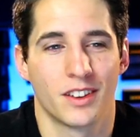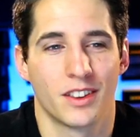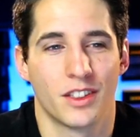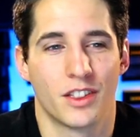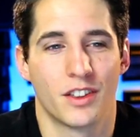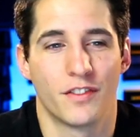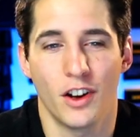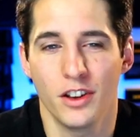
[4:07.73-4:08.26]

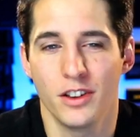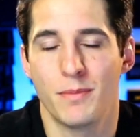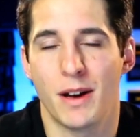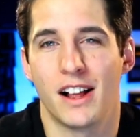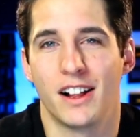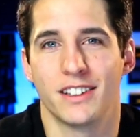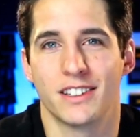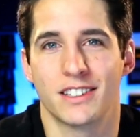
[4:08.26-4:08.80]
The volume
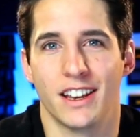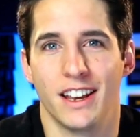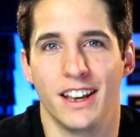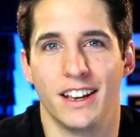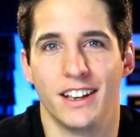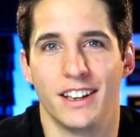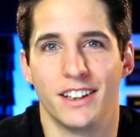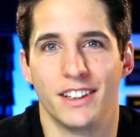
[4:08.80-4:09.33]
balance
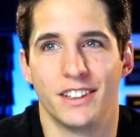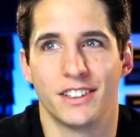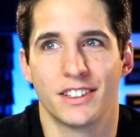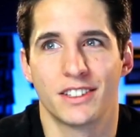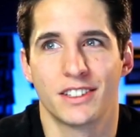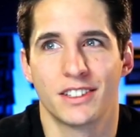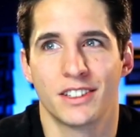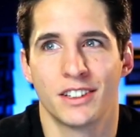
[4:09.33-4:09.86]

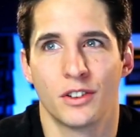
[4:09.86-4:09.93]
is